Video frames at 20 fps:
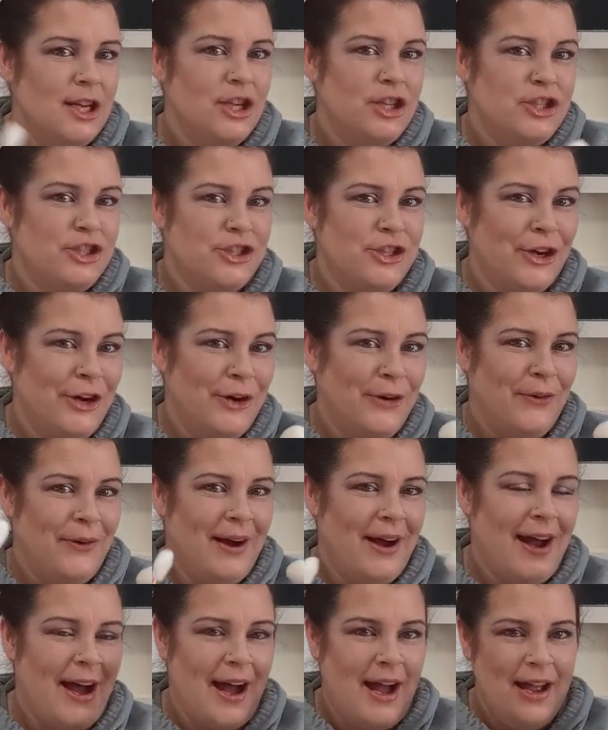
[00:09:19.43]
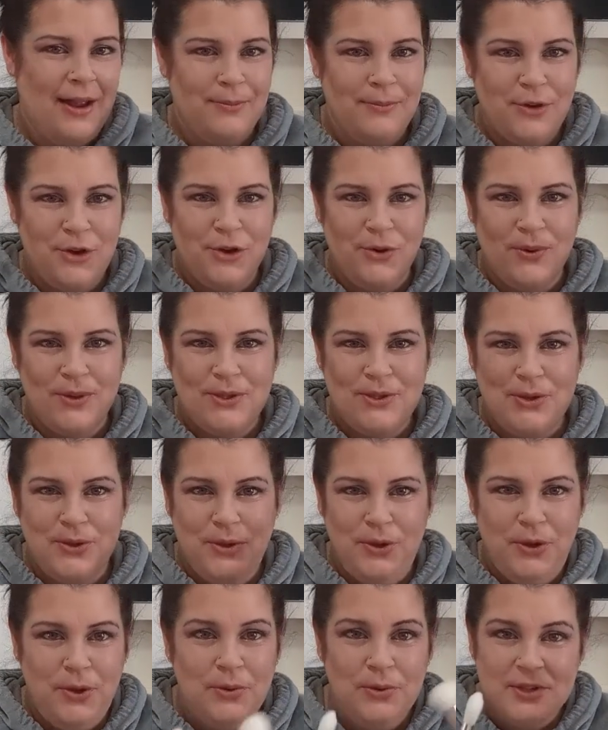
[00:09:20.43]
So, I'm going to
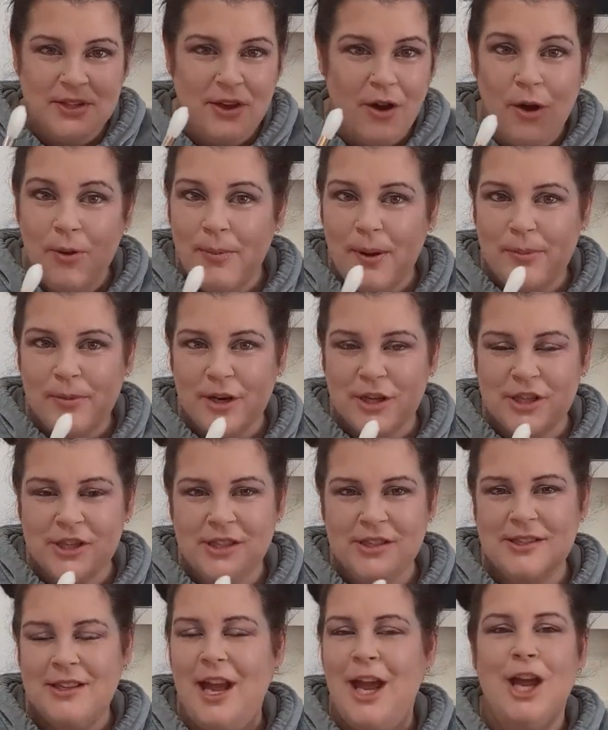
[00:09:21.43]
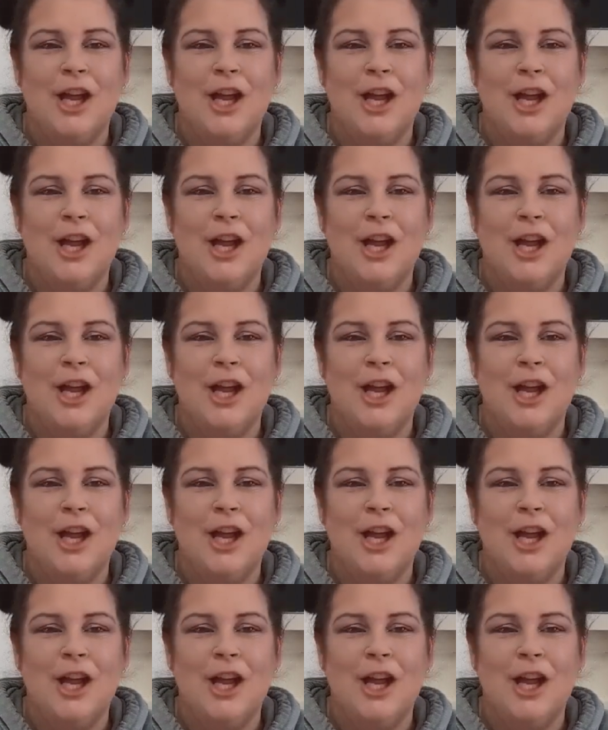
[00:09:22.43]
use all my brushes